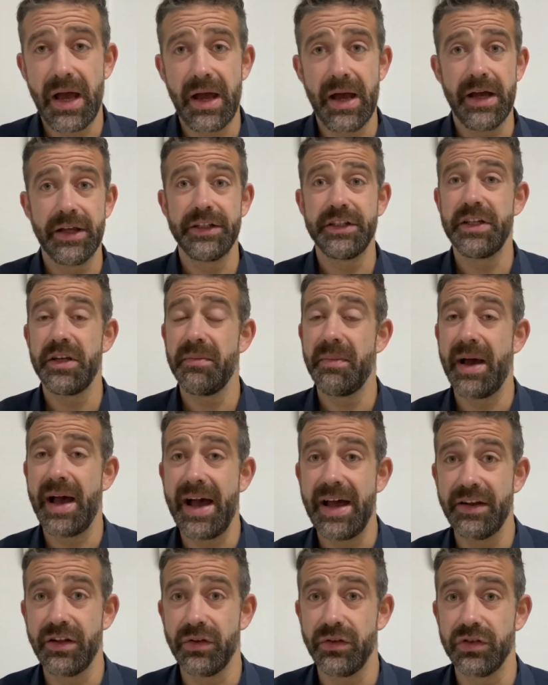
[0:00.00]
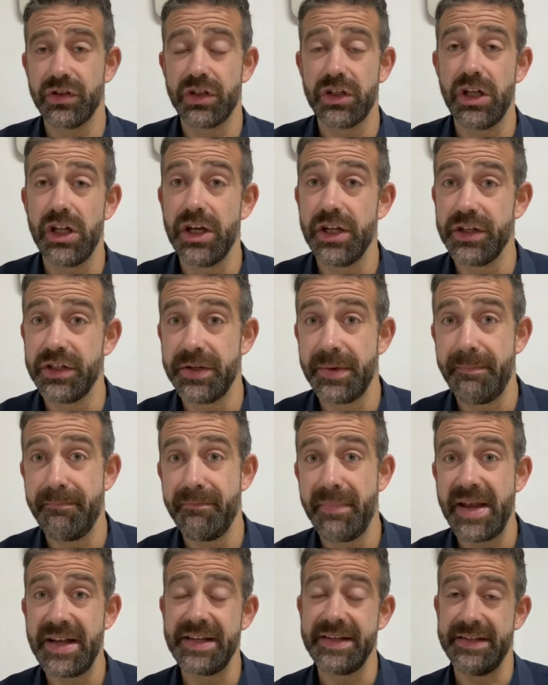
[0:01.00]
some adults learn to
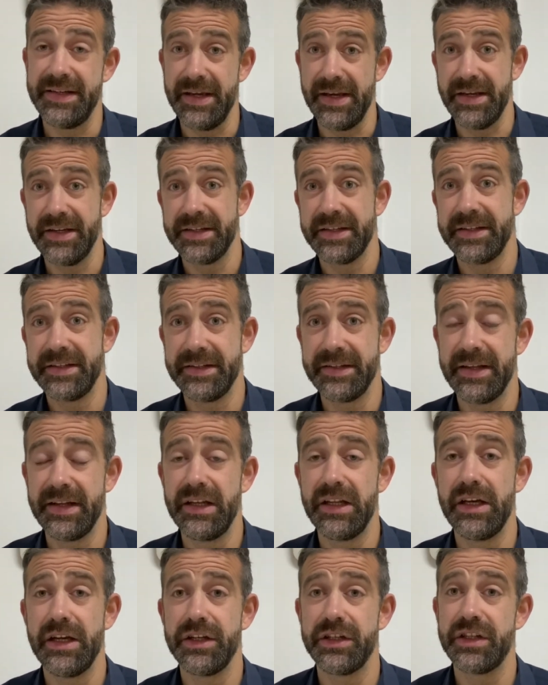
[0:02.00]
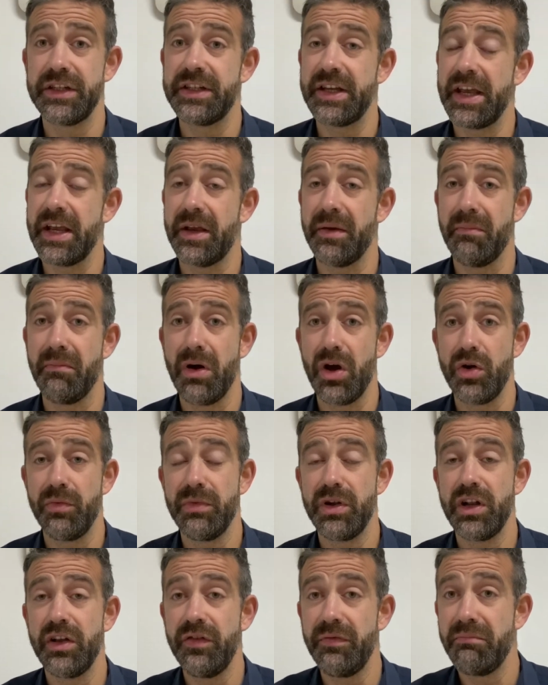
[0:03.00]
meditate and they learn to take a
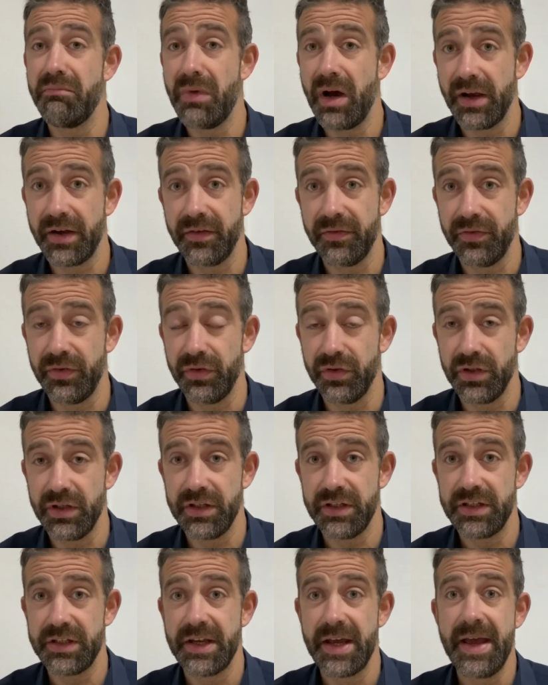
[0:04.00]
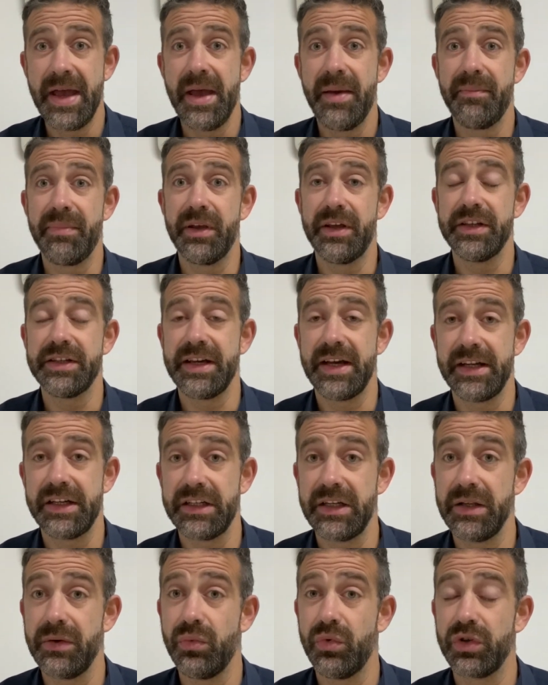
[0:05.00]
moment of mindfulness because
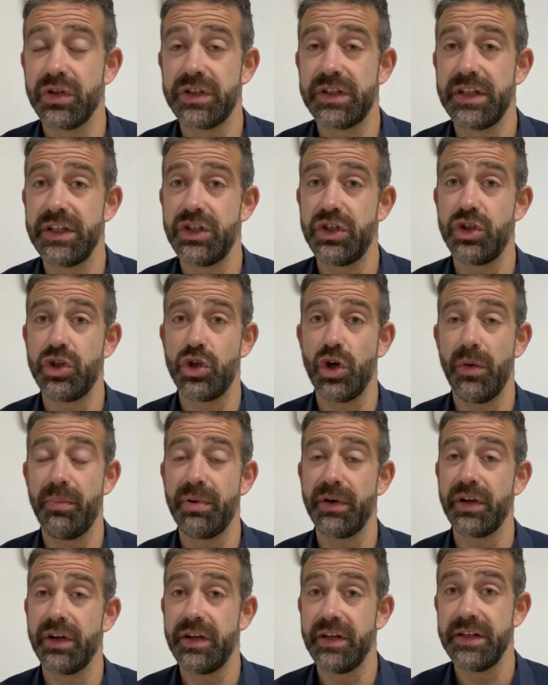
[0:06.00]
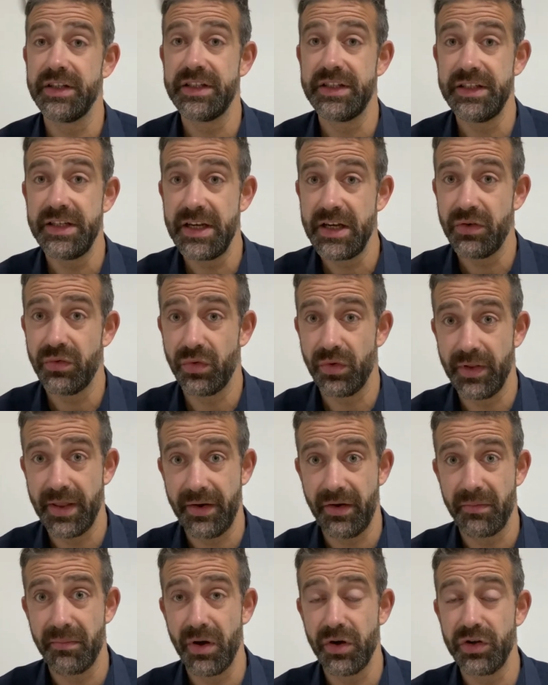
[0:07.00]
actually once they stop and consider all
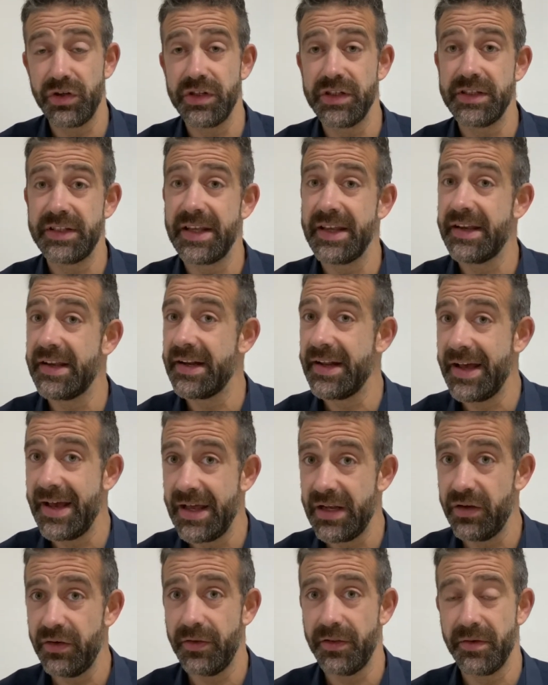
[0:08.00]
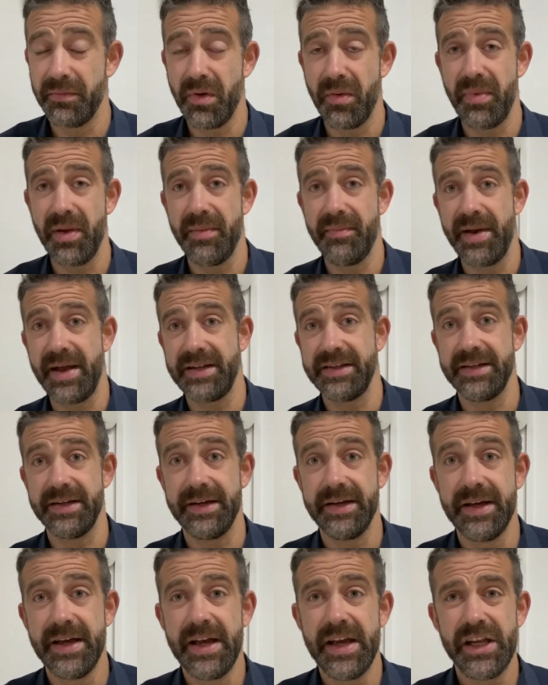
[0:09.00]
their emotions, they can handle them a bit better.
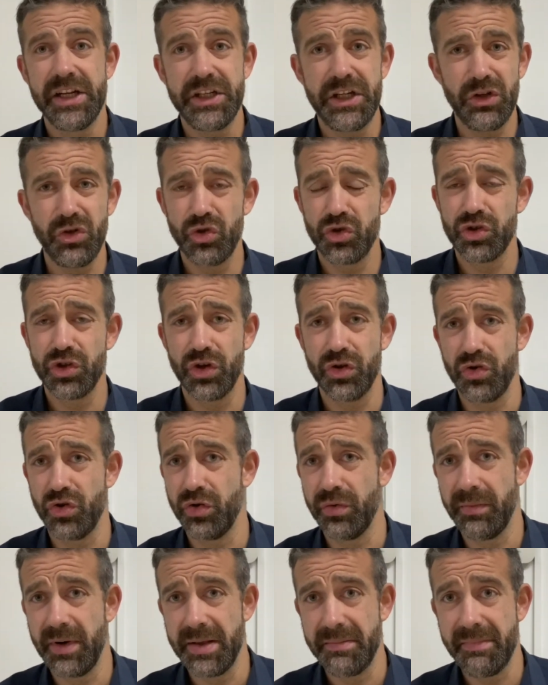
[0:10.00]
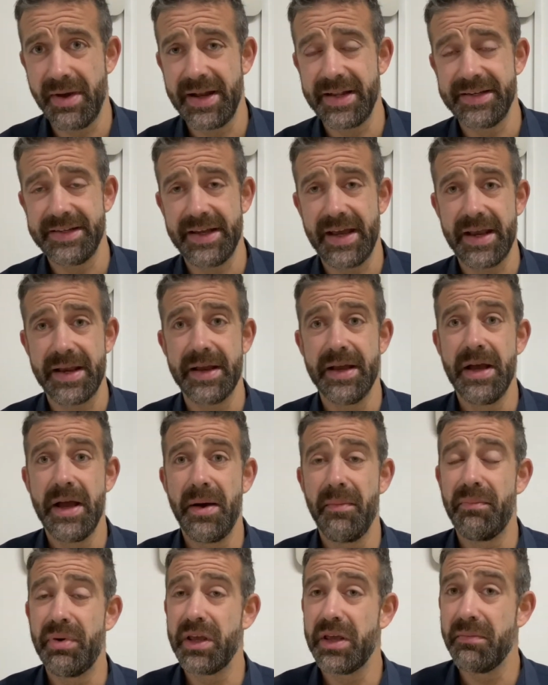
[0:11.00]
Children don't normally meditate,
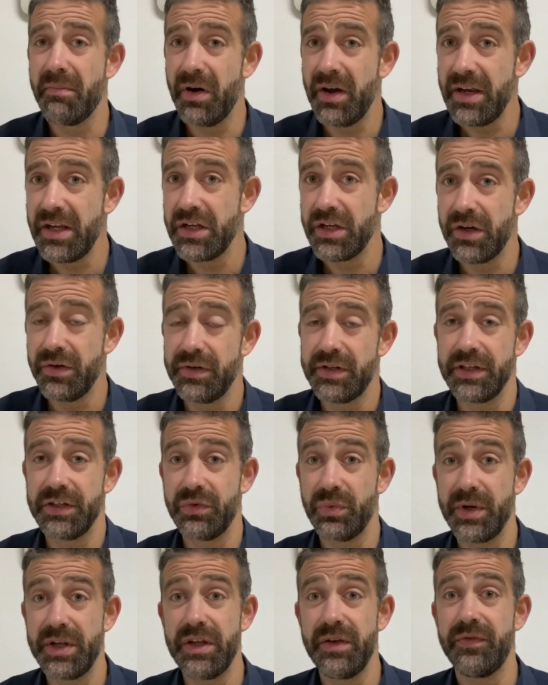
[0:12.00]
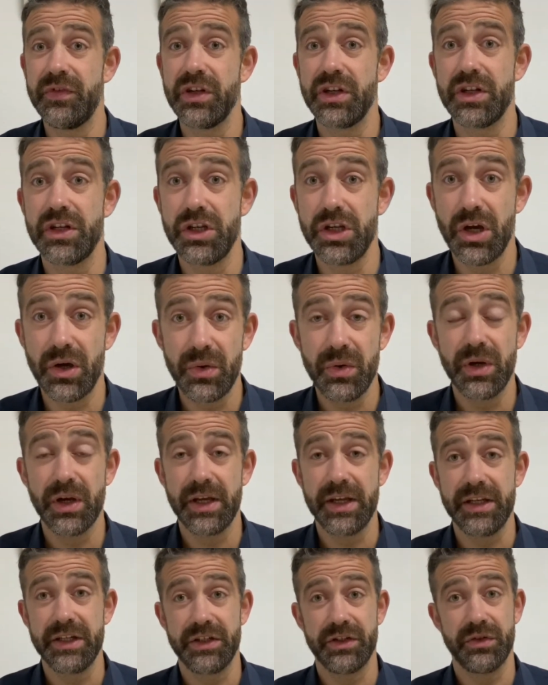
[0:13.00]
but you might notice when you've done yoga
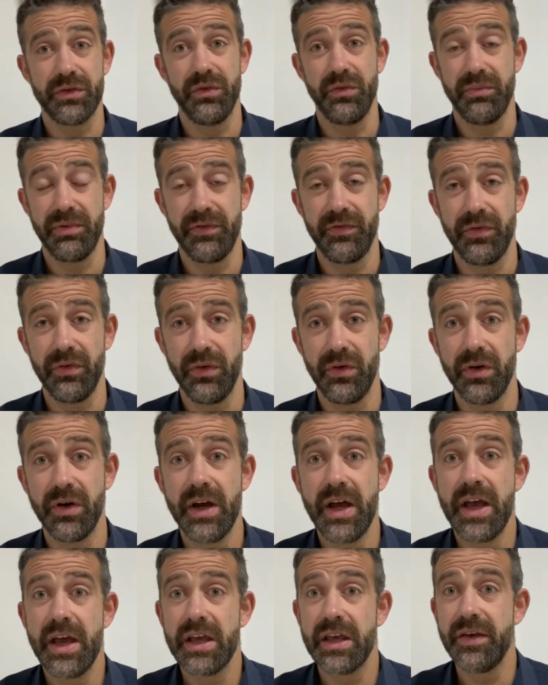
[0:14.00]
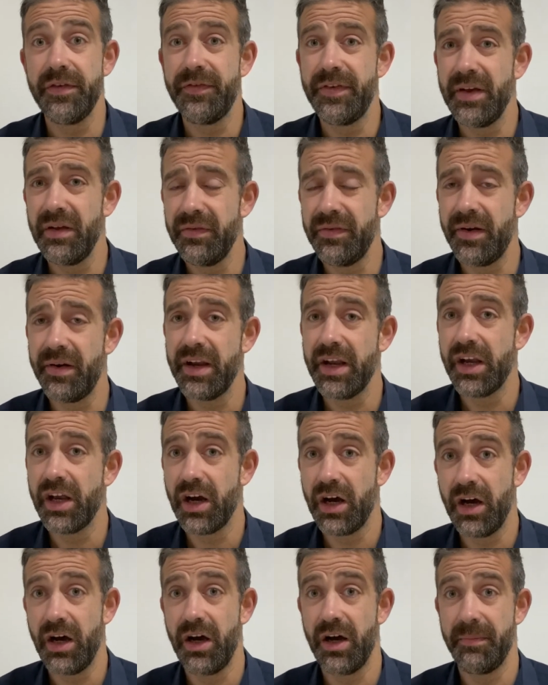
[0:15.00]
in school before, you feel very
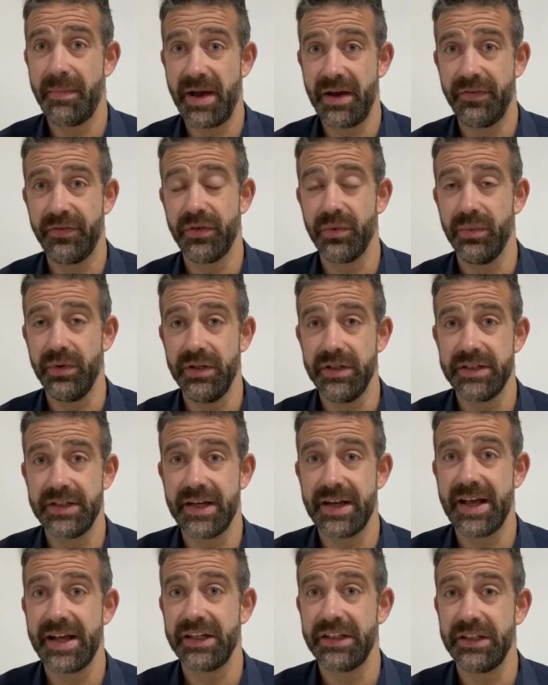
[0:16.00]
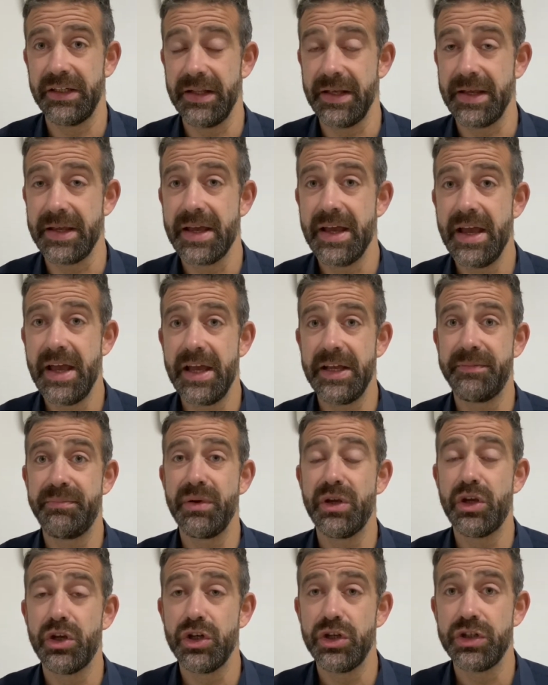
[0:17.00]
calm afterwards. And actually it's
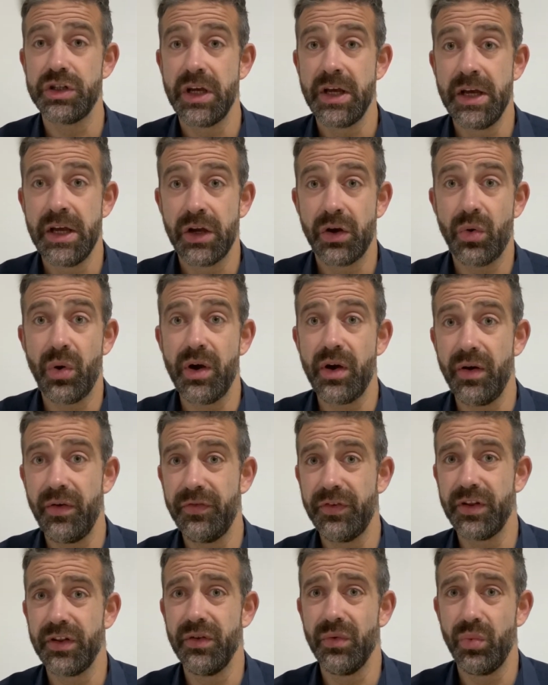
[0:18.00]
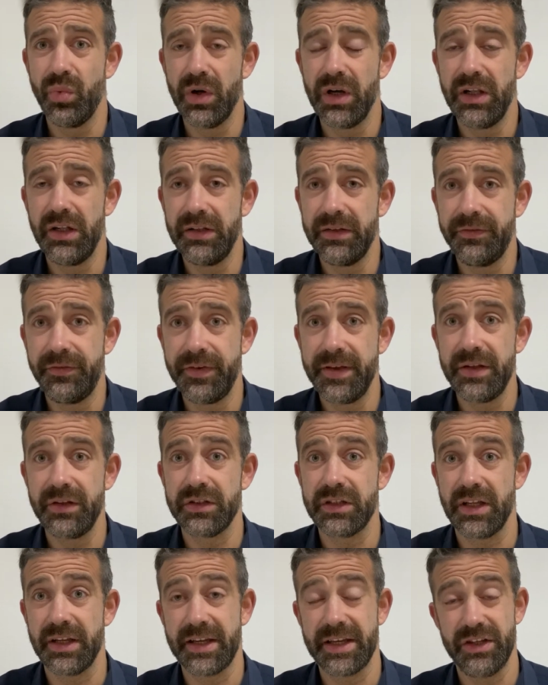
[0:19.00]
because quite often the world feels
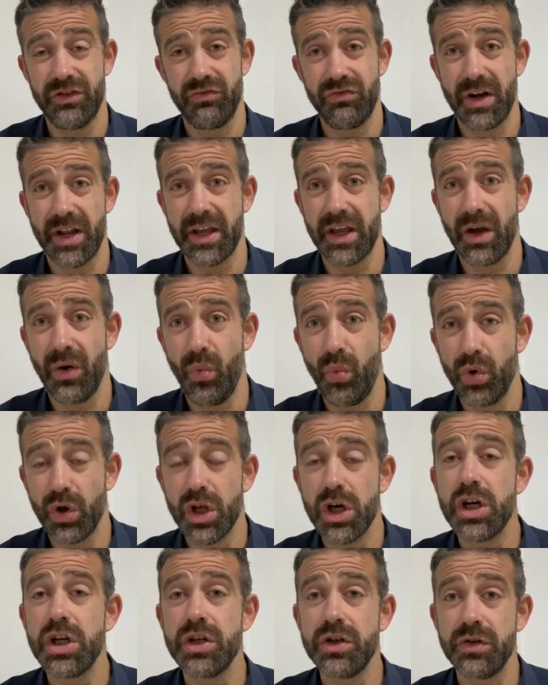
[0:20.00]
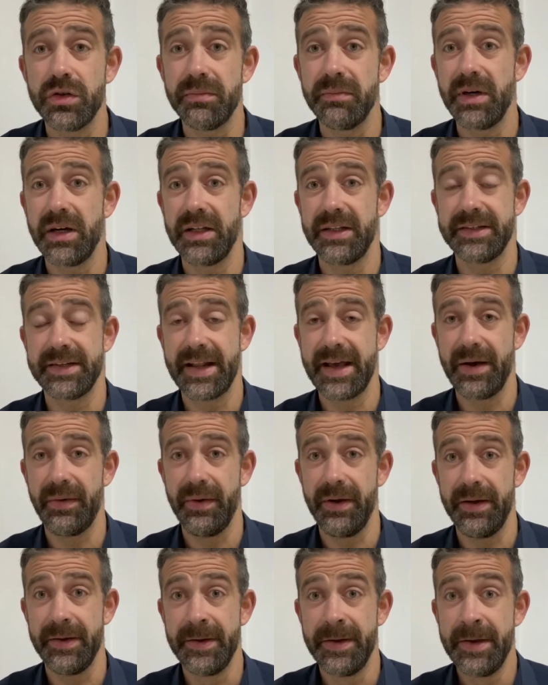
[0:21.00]
like it's running at 100 miles an
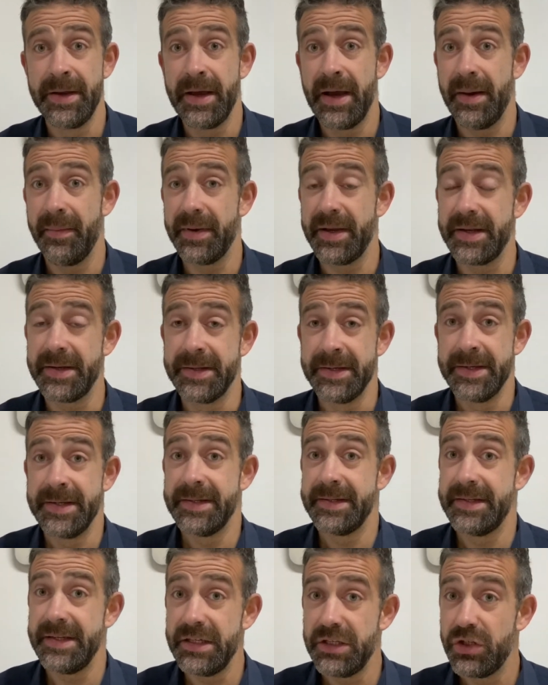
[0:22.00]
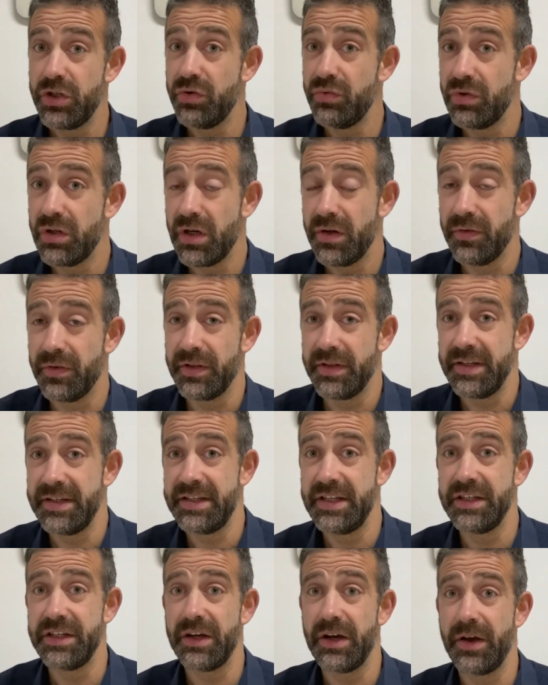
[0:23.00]
hour. I mean, did you know that this
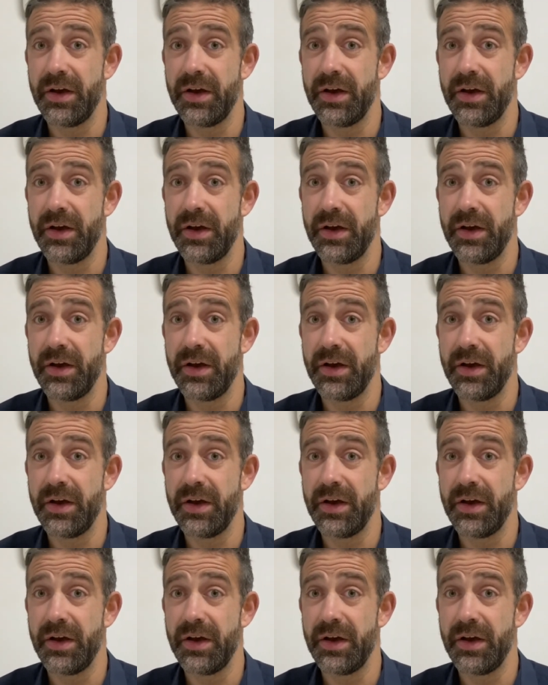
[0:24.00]
is our